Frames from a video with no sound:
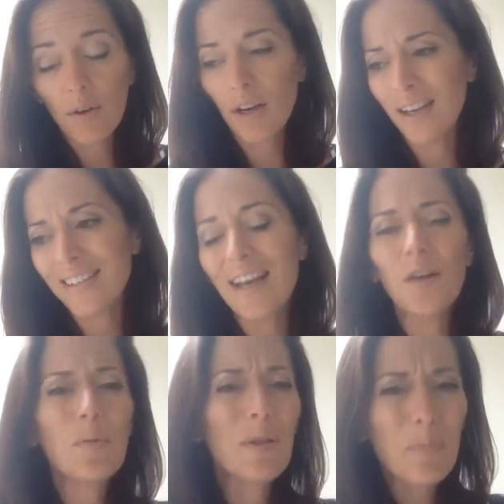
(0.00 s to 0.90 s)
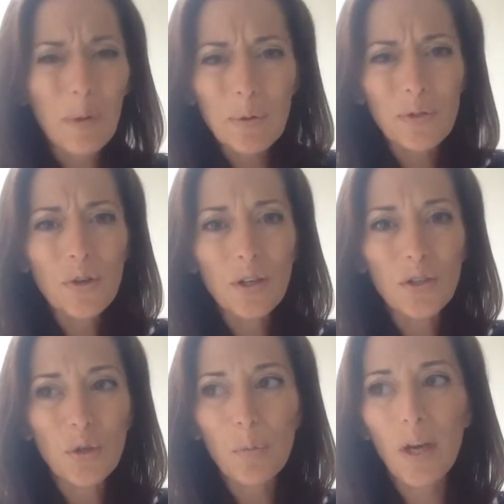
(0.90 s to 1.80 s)
And I could tell you about the bonus
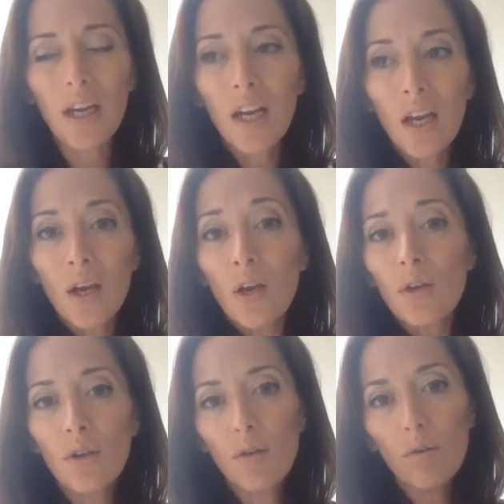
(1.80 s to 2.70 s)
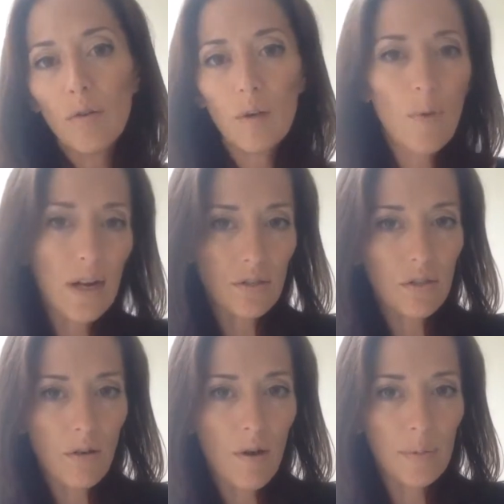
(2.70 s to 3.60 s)
structure, but you can watch
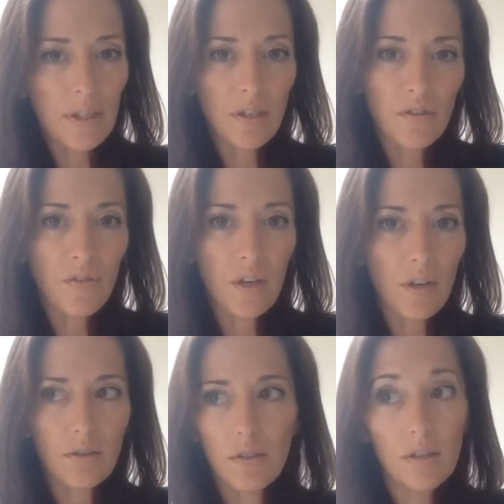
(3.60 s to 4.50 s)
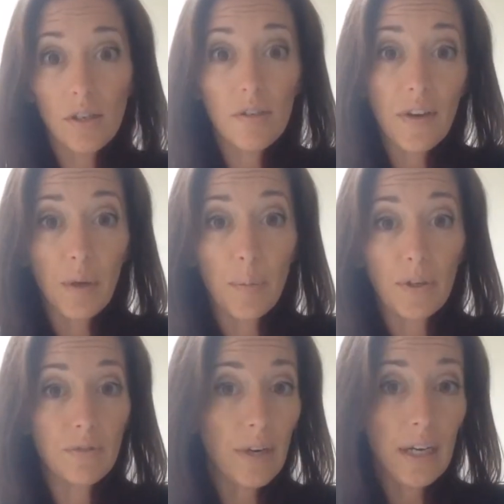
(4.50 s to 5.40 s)
the compensation videos because they're
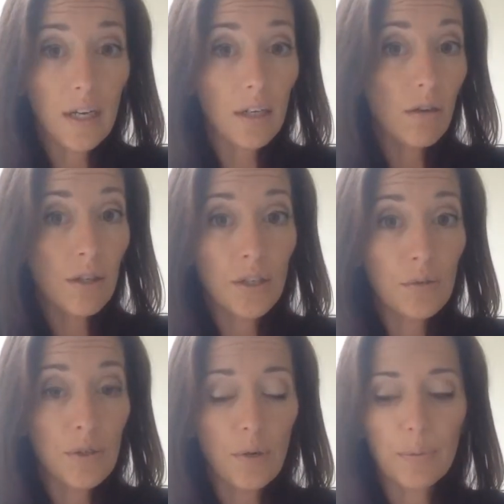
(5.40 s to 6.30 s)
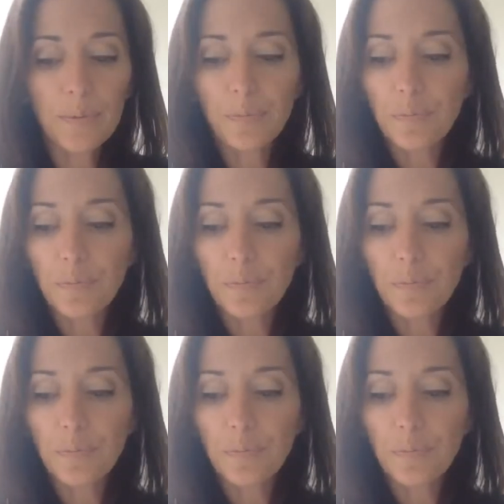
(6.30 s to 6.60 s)
available right here on YouTube.